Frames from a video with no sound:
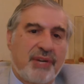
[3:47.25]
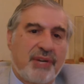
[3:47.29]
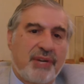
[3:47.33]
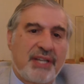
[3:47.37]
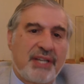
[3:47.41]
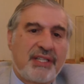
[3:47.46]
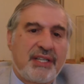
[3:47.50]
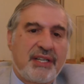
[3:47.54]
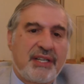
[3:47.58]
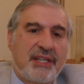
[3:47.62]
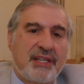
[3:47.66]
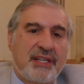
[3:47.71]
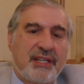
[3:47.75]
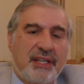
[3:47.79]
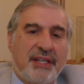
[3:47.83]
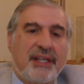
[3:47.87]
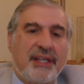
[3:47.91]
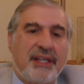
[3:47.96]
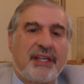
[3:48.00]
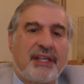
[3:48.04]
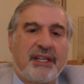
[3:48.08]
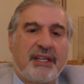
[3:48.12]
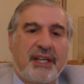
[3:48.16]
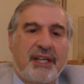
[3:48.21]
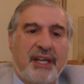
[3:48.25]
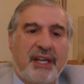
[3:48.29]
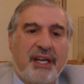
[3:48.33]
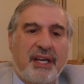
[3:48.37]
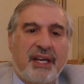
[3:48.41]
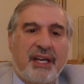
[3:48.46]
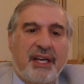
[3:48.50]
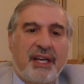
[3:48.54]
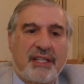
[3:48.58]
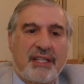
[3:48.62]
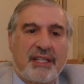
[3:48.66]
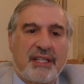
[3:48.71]
President Lincoln
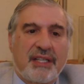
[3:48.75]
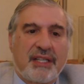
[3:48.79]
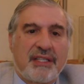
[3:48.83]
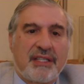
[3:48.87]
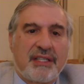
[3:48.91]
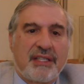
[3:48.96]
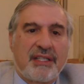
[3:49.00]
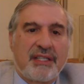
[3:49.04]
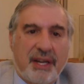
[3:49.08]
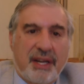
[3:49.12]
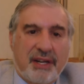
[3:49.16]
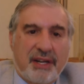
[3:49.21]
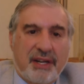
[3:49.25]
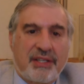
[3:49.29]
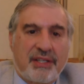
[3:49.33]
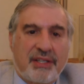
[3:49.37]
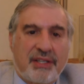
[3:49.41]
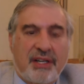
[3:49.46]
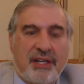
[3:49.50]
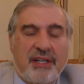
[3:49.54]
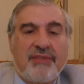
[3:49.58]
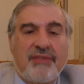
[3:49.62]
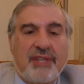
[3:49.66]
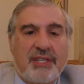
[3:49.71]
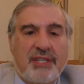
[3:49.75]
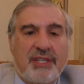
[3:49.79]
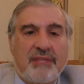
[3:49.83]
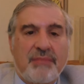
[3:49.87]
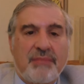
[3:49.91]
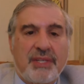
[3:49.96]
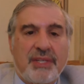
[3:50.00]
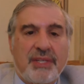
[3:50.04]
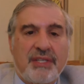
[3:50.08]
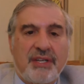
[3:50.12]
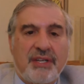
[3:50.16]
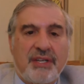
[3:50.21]
asked the Secretary of the
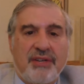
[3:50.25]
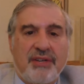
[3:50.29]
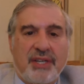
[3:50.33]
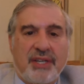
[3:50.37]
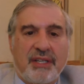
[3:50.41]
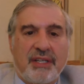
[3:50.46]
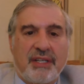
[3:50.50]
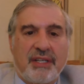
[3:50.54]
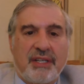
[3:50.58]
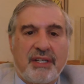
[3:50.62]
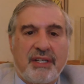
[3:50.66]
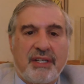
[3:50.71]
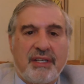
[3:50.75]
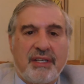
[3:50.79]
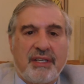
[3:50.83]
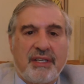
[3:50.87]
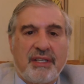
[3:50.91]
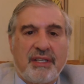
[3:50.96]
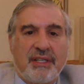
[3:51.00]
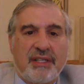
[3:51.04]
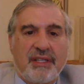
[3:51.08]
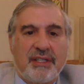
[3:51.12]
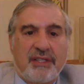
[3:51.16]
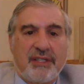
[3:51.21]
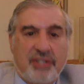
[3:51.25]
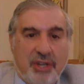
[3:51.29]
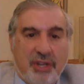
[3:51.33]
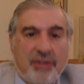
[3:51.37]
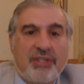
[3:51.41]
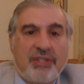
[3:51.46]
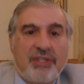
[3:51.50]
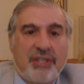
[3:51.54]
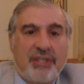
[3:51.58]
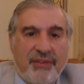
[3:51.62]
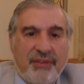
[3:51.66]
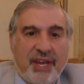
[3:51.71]
Smithsonian,
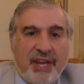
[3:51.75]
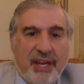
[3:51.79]
Joseph